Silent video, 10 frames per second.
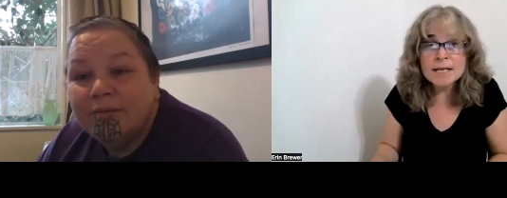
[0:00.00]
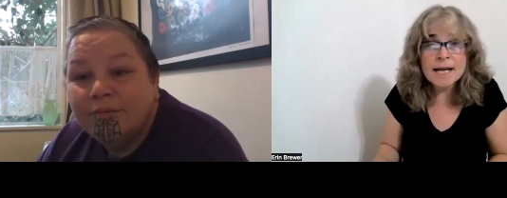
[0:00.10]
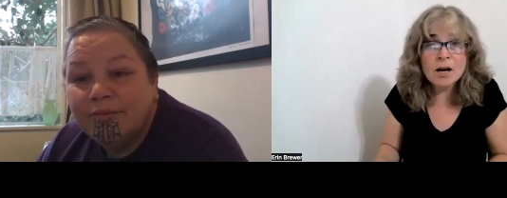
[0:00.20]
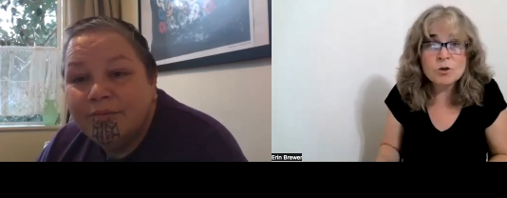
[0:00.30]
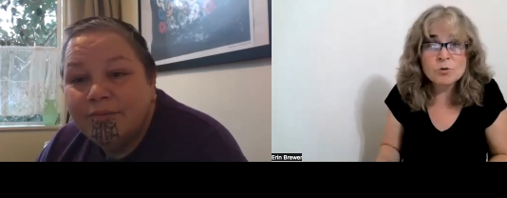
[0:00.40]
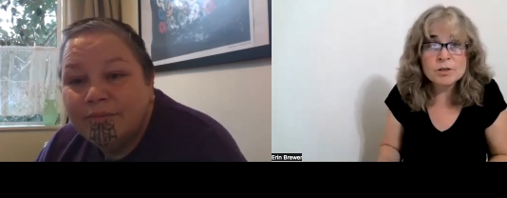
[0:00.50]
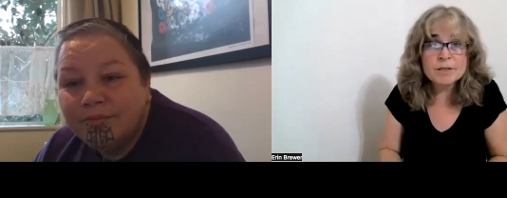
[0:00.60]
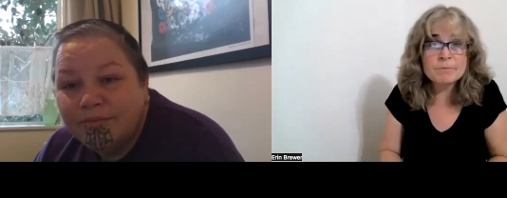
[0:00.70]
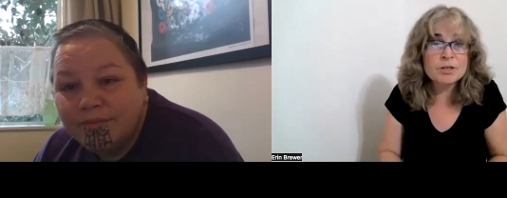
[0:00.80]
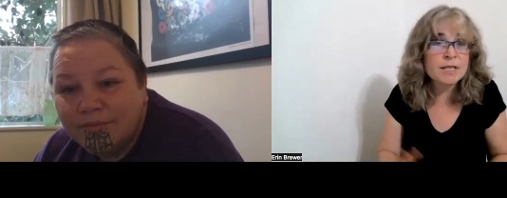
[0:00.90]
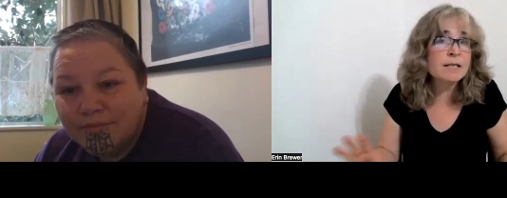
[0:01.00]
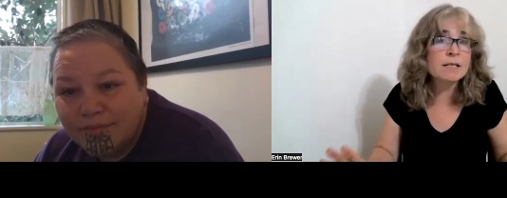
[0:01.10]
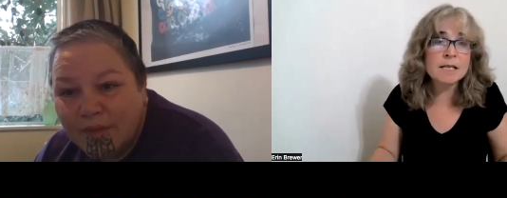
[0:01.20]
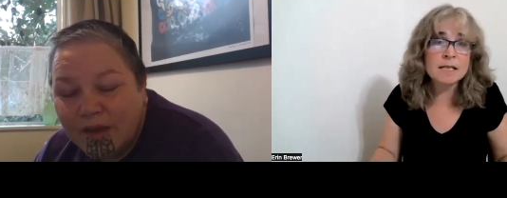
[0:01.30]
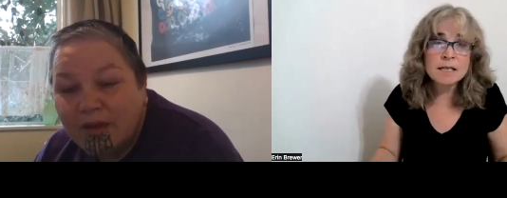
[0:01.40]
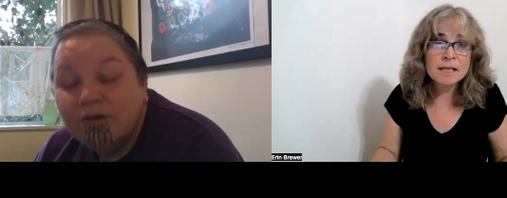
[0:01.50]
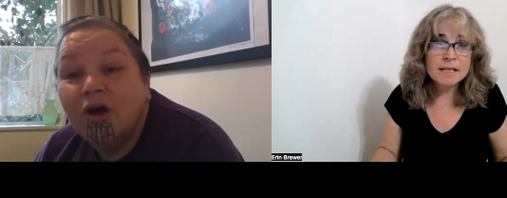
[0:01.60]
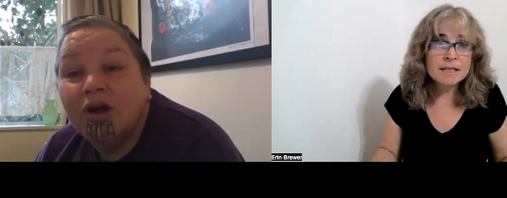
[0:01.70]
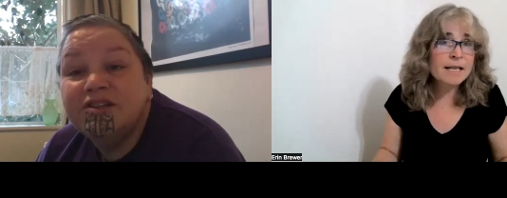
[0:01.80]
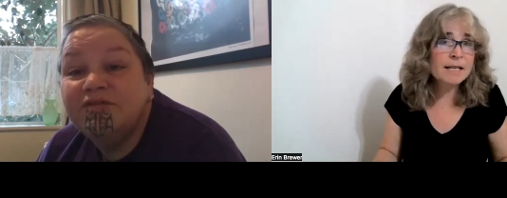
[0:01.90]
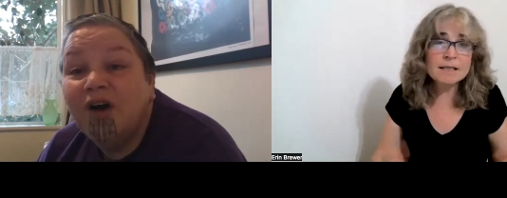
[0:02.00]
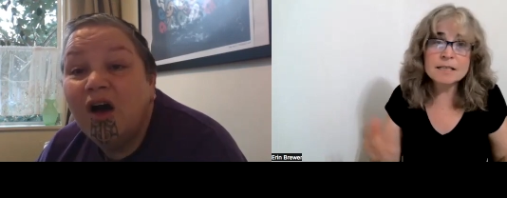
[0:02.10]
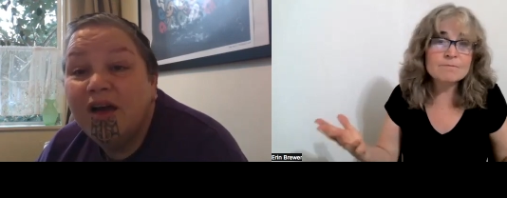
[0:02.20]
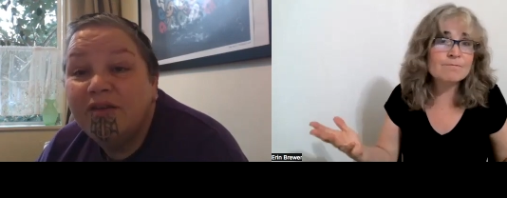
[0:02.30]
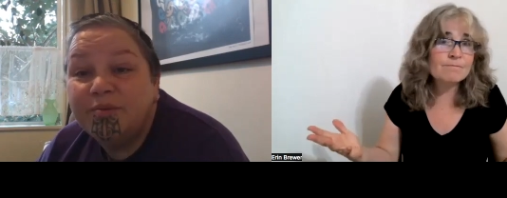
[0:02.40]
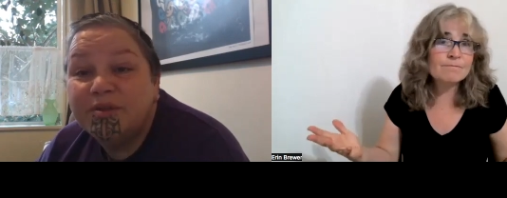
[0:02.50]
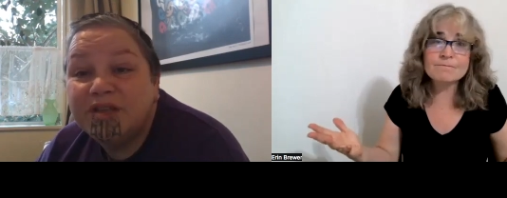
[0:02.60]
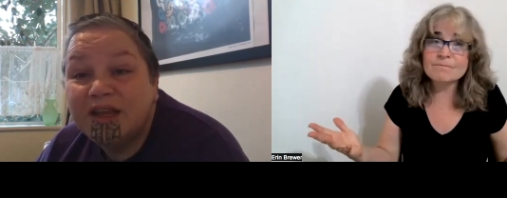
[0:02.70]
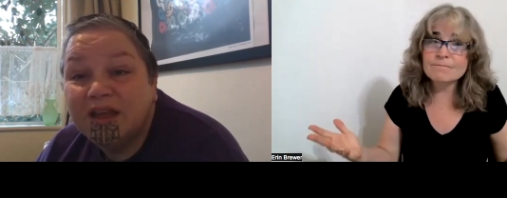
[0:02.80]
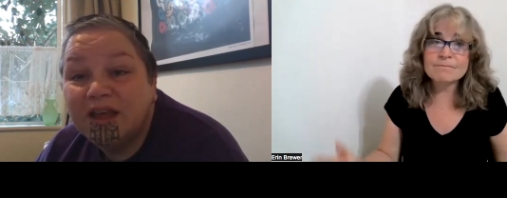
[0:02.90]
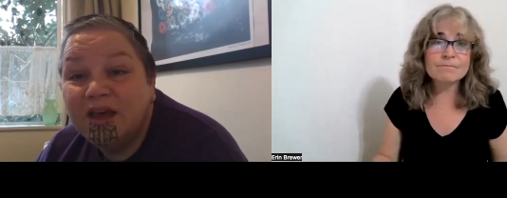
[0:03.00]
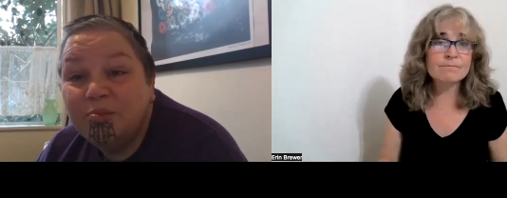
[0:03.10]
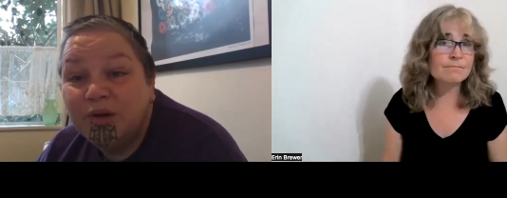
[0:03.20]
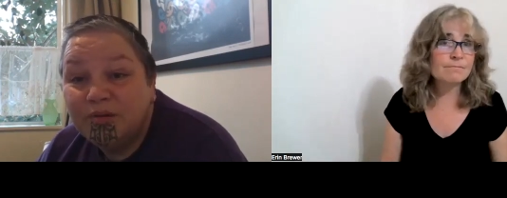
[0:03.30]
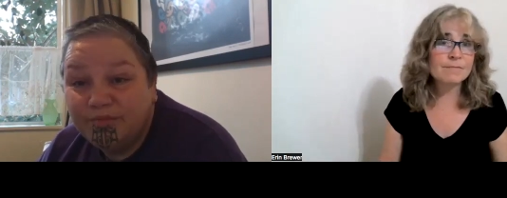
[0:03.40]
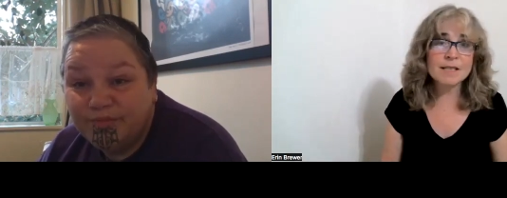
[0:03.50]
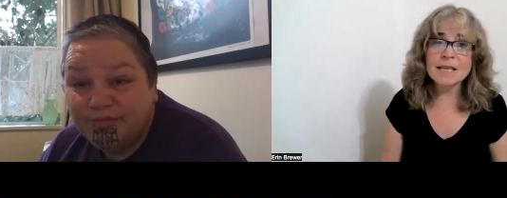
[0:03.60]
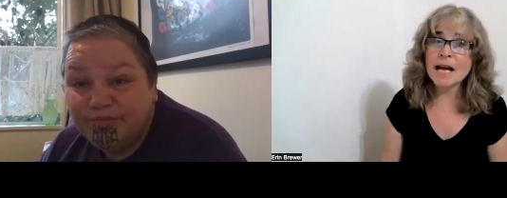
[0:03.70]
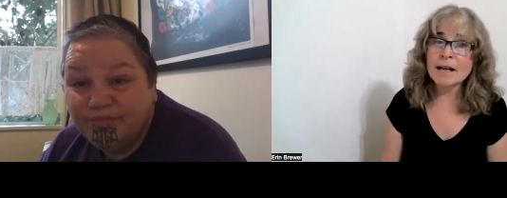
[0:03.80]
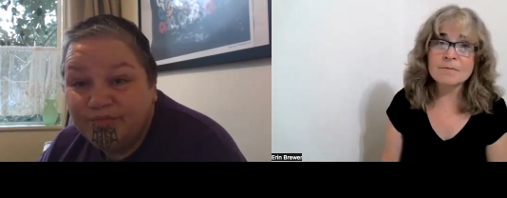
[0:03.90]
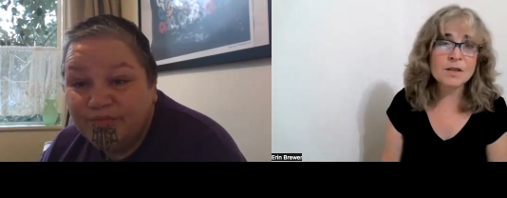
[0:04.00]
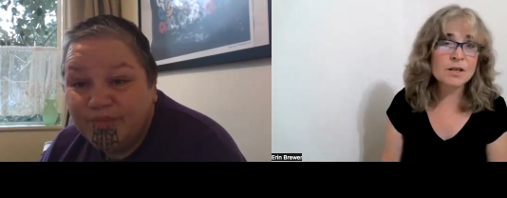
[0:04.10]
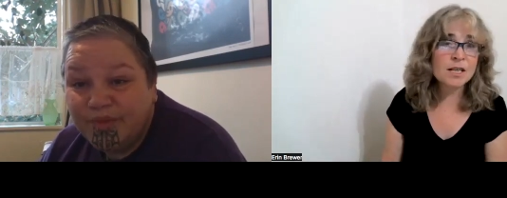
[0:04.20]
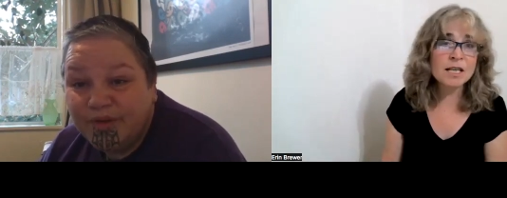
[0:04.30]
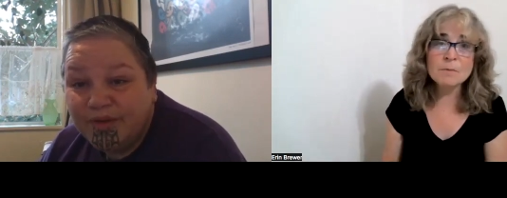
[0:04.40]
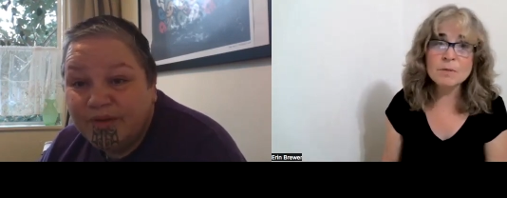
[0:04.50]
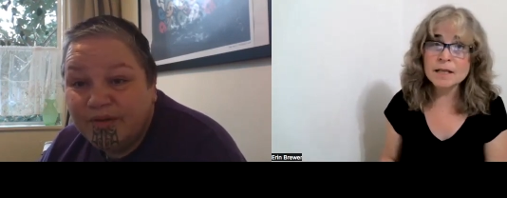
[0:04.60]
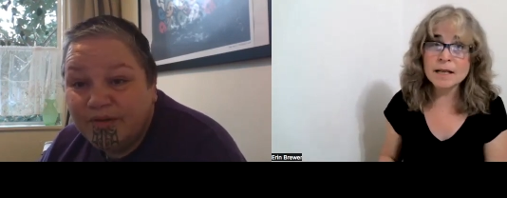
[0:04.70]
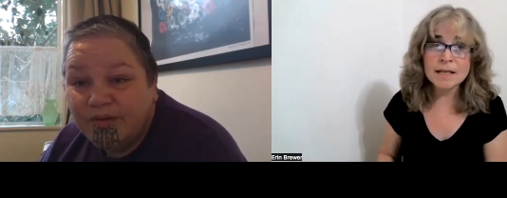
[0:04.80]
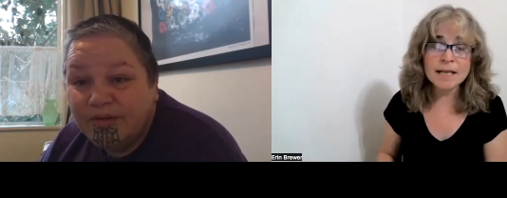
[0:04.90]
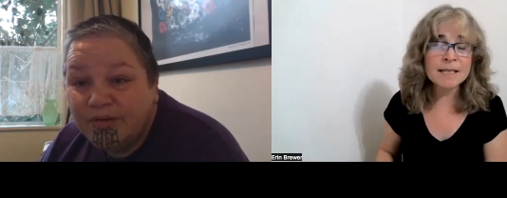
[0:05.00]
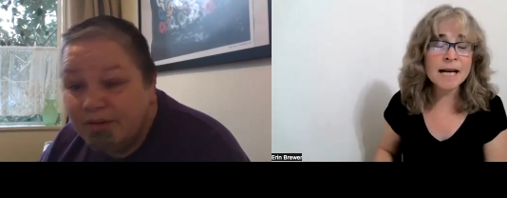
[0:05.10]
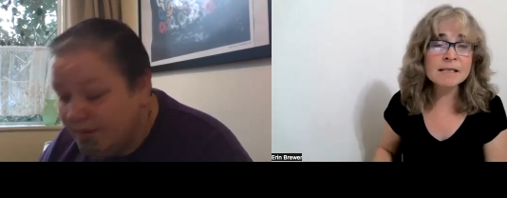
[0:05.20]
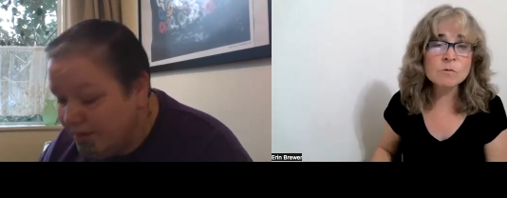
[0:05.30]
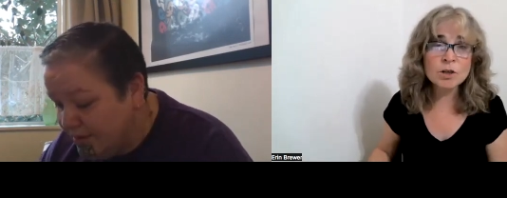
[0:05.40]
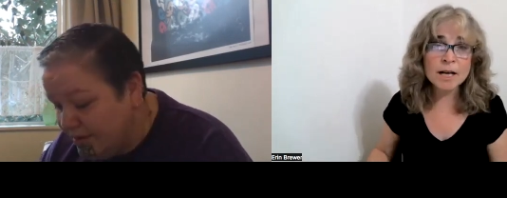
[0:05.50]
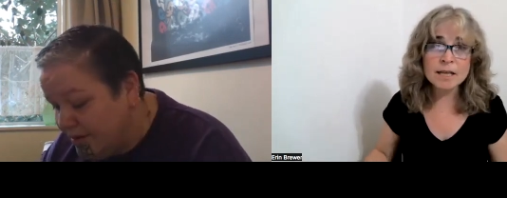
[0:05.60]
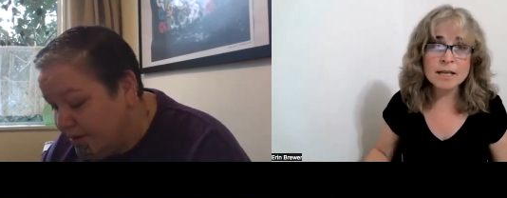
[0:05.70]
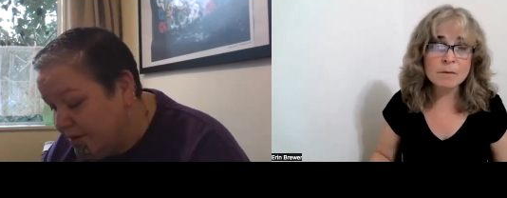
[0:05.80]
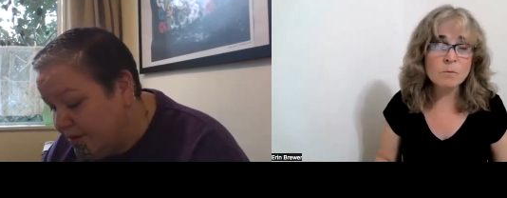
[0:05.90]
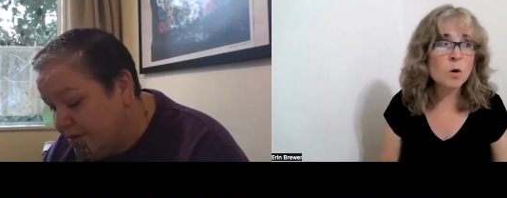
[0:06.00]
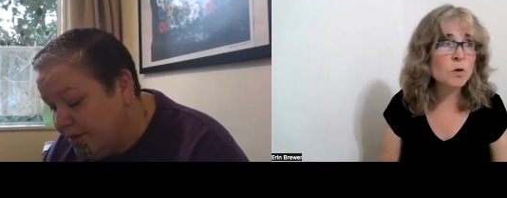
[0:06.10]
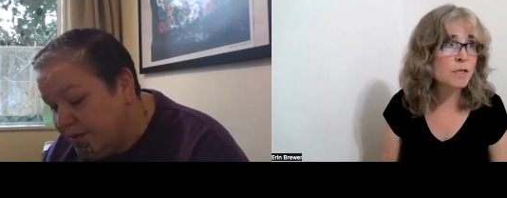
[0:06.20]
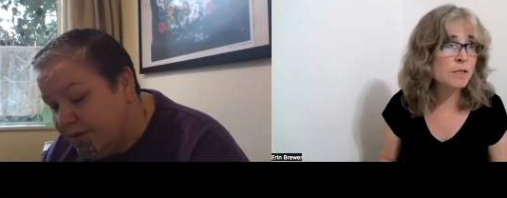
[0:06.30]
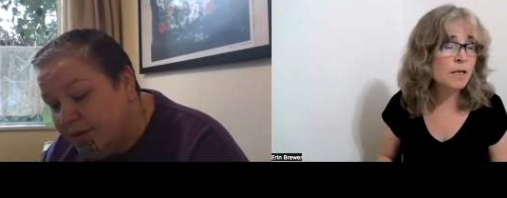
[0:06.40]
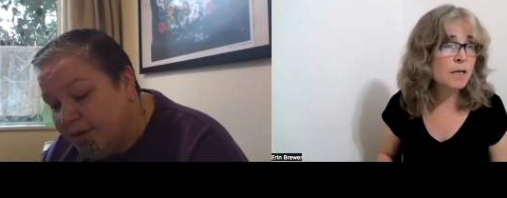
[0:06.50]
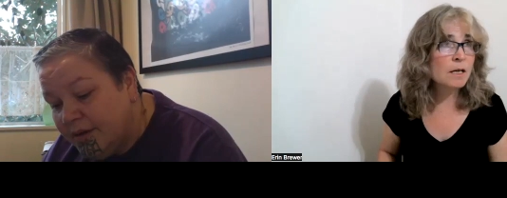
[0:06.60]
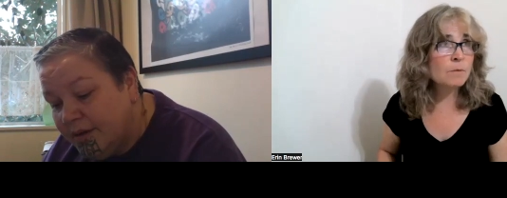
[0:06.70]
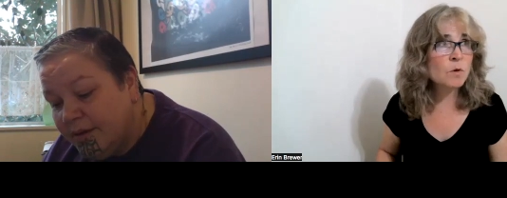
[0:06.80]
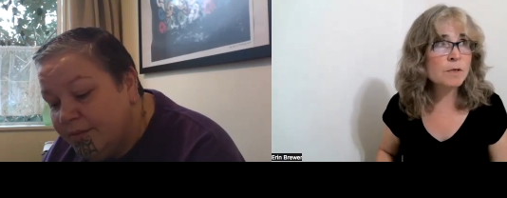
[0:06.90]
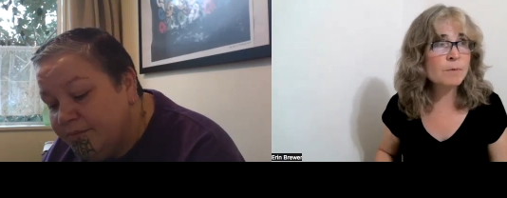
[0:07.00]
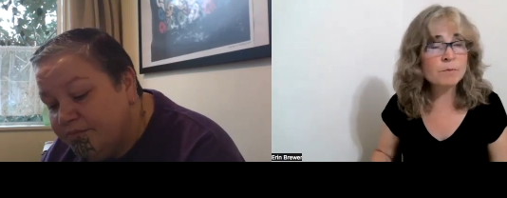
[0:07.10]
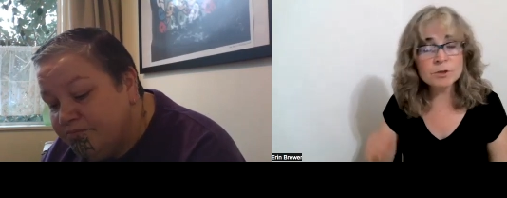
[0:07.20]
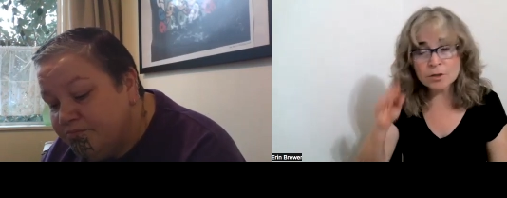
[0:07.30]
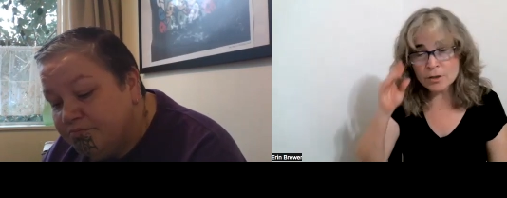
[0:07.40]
Speaker 1: now who are just pretending
Speaker 2: 95% keep it.
Speaker 1: Yeah, they're keeping it. And that's where I think most most people don't